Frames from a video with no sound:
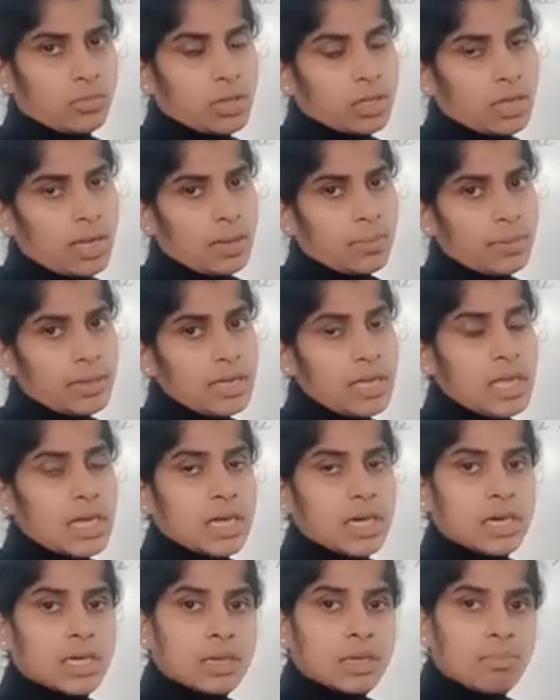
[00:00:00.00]
What happened,
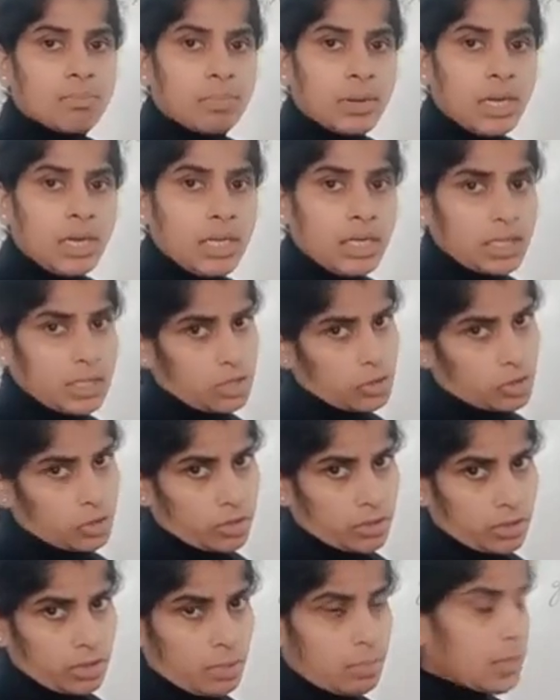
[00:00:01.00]
repel each
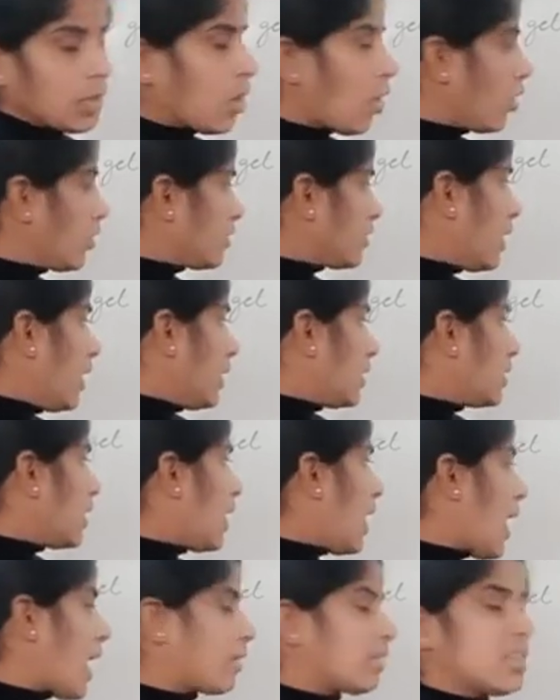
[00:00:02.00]
other, because
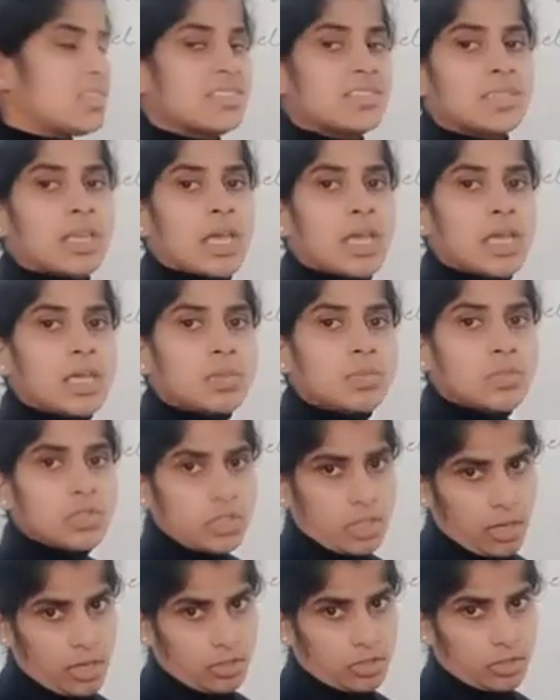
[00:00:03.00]
they have the same
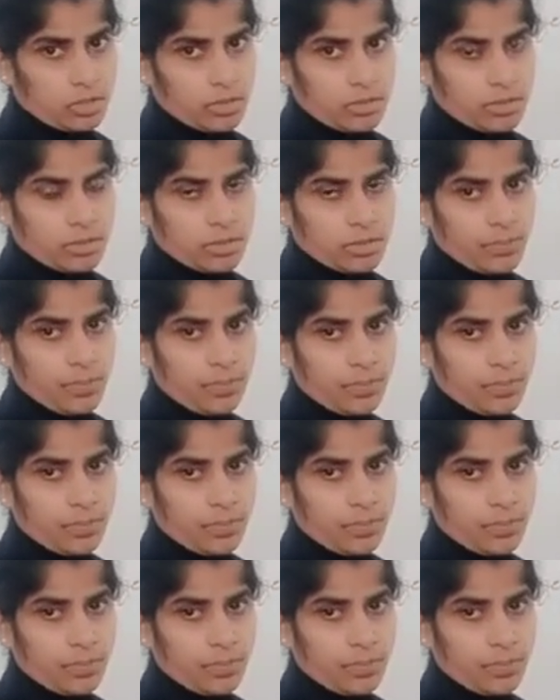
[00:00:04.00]
charges.